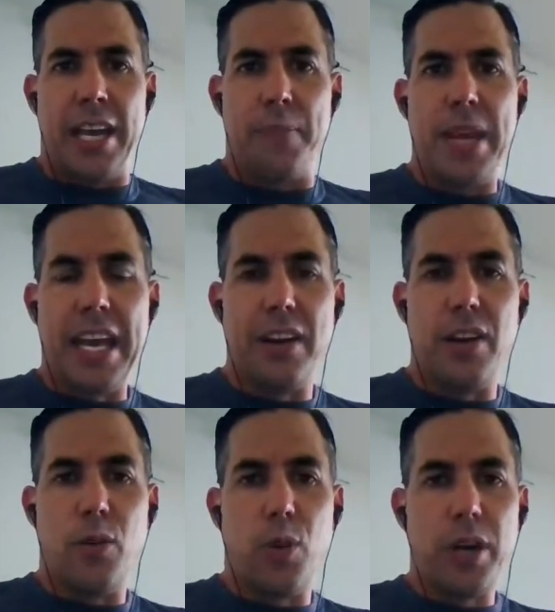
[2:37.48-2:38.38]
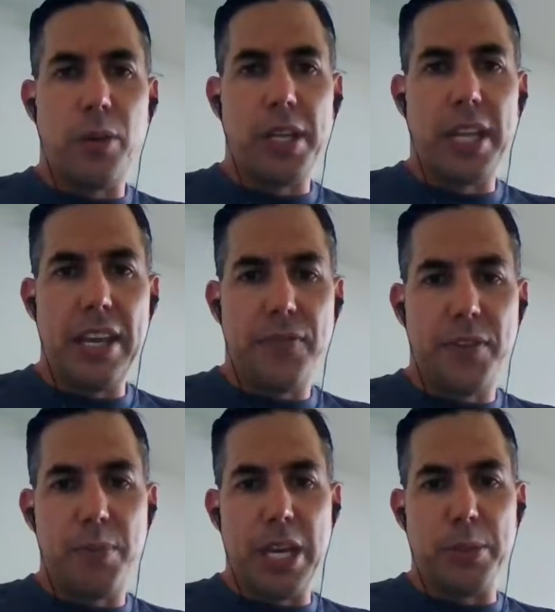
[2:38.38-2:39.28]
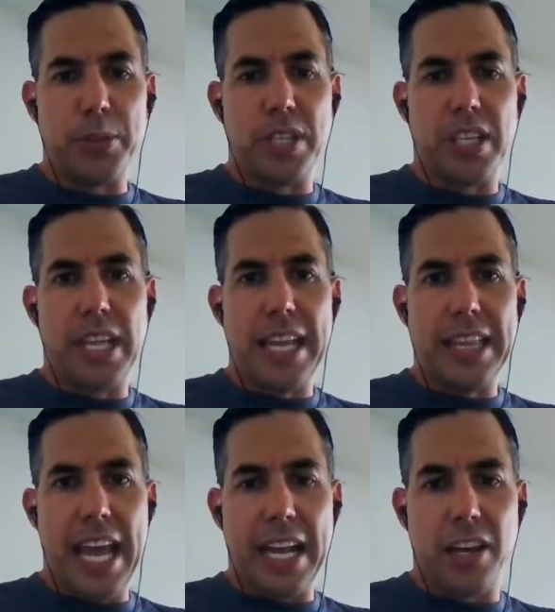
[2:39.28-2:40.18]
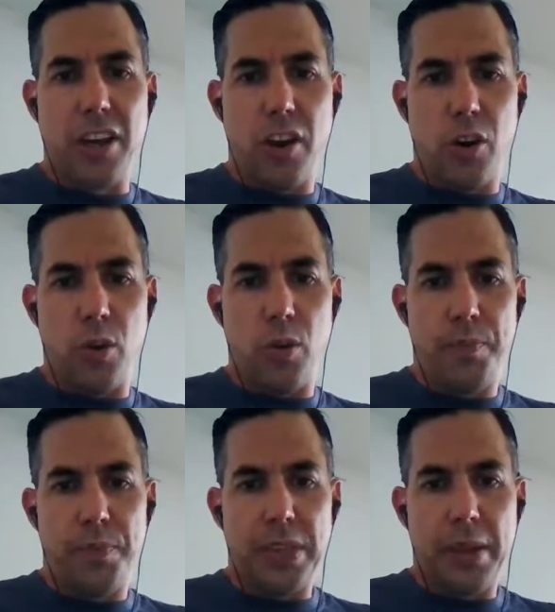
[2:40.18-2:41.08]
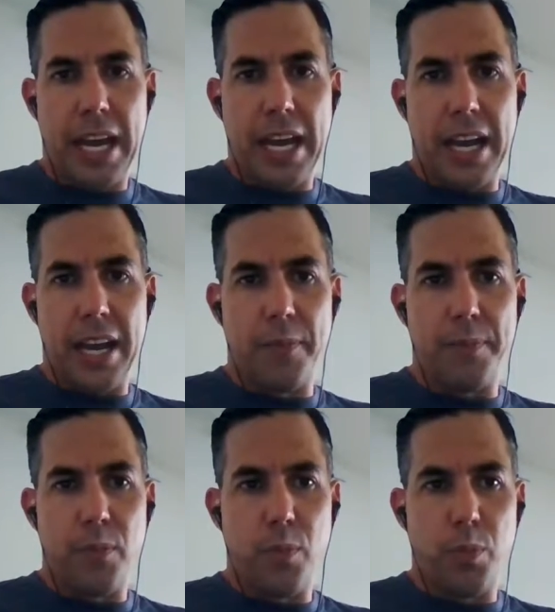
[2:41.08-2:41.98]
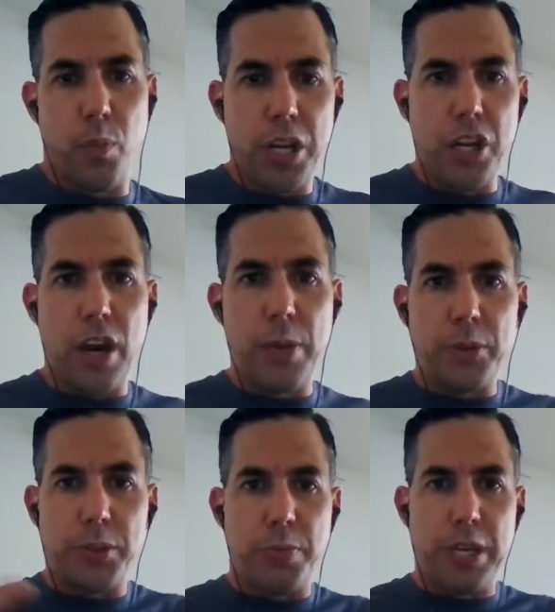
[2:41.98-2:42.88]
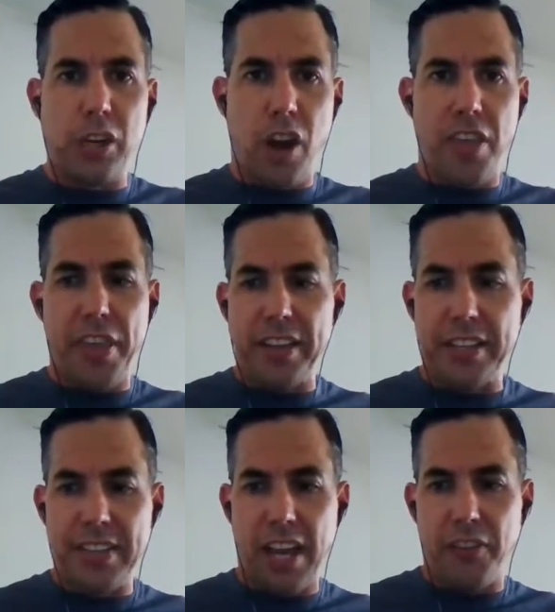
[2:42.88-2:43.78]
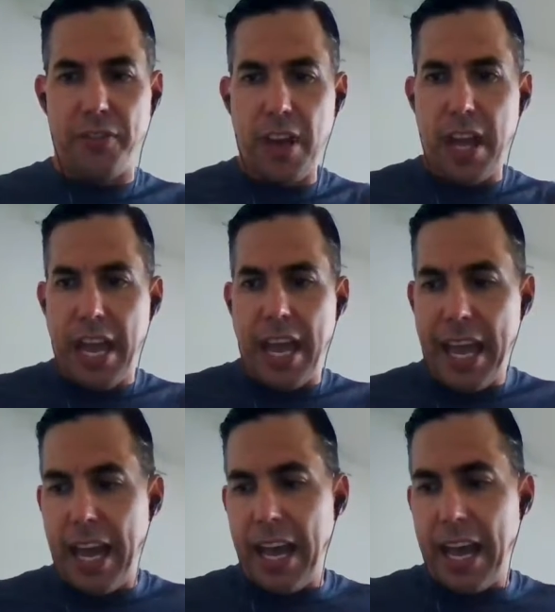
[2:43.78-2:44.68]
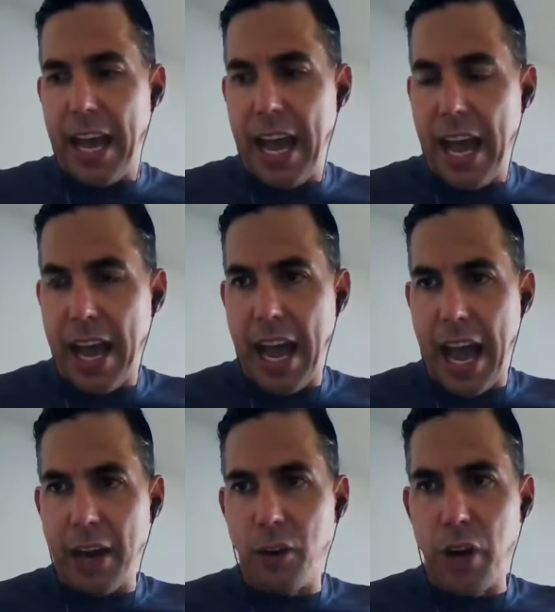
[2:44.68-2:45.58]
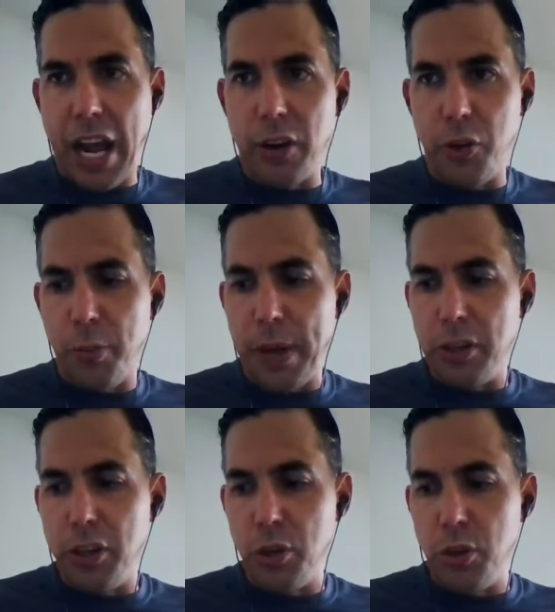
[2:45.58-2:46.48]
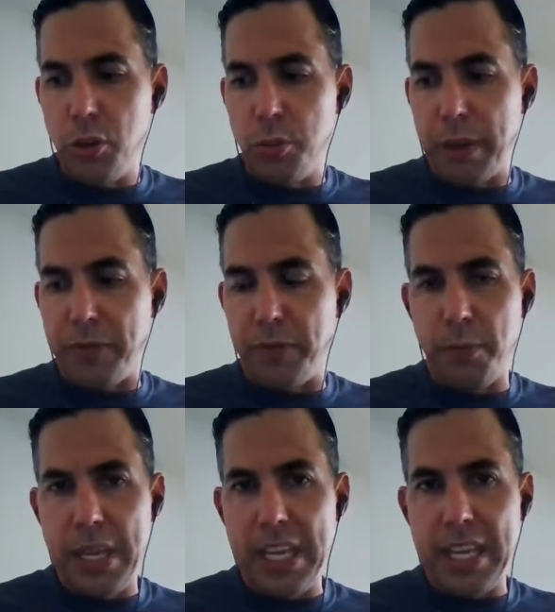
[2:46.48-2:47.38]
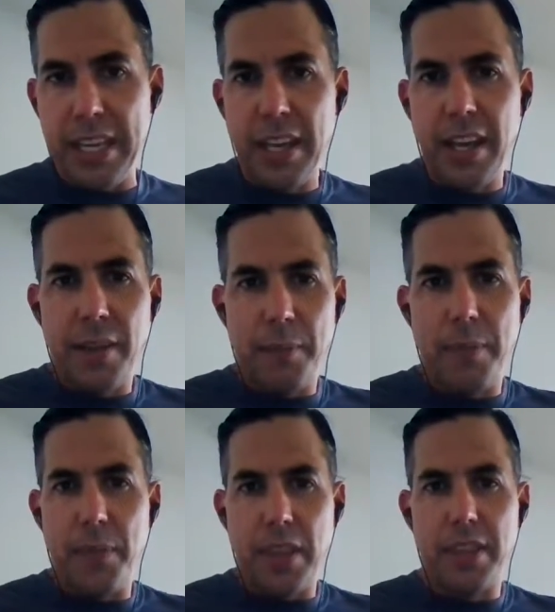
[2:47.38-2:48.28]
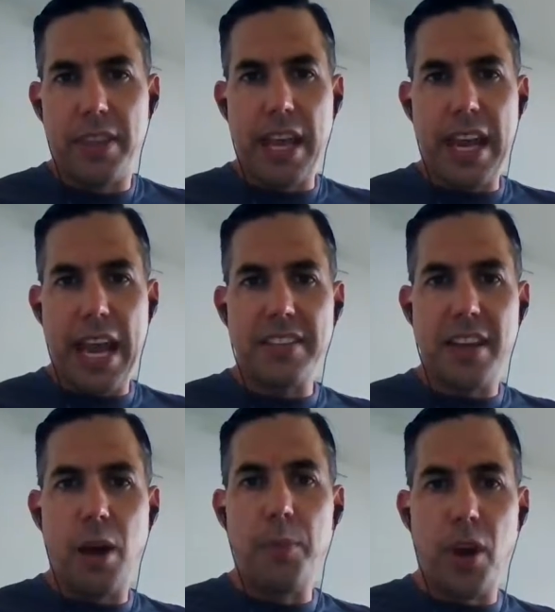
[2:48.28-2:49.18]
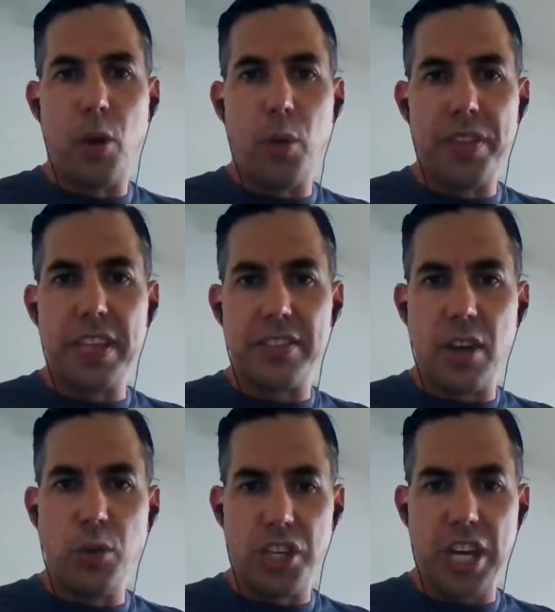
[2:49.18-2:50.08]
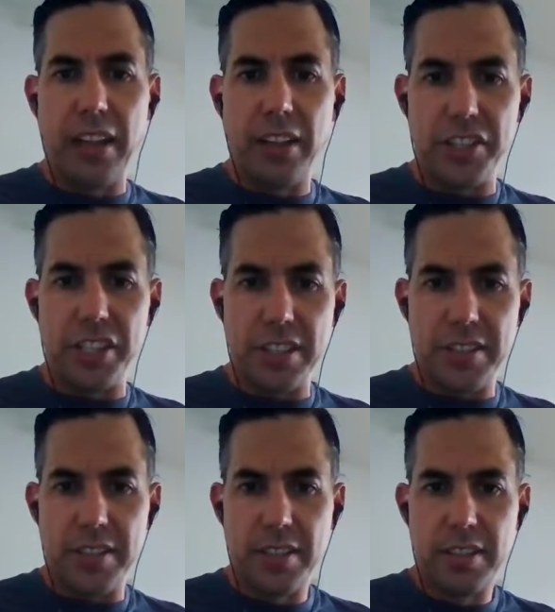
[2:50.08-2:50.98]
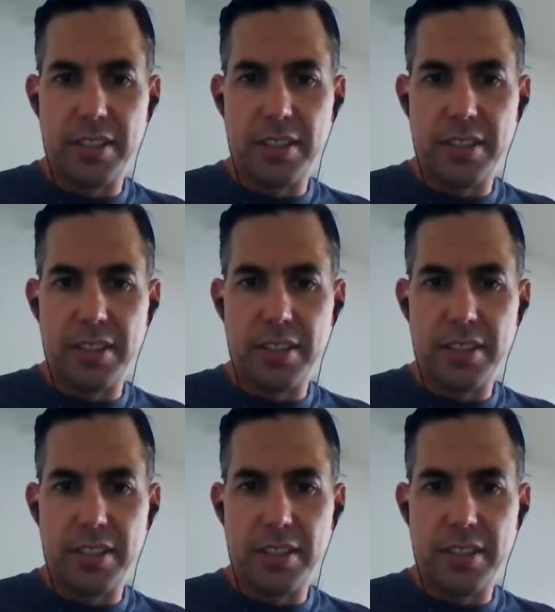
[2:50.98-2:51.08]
man, what a relief to be able to let that go when you're able to be your authentic self. I don't know about you, but for me, that has come though with its own challenges.